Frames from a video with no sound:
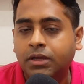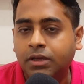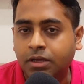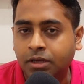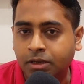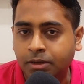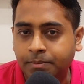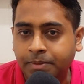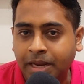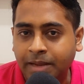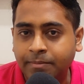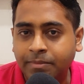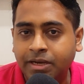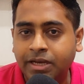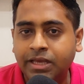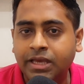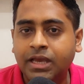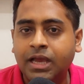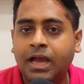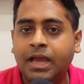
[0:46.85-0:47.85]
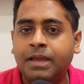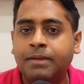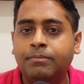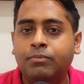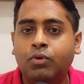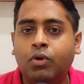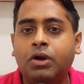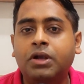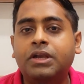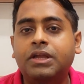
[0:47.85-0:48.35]
Primarily I
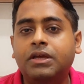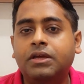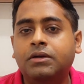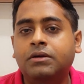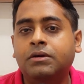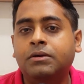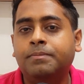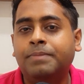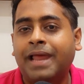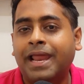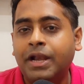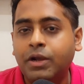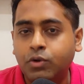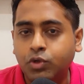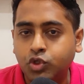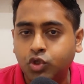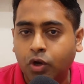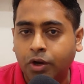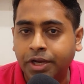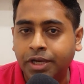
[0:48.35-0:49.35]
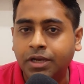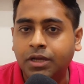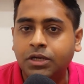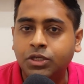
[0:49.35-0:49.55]
am not planning to join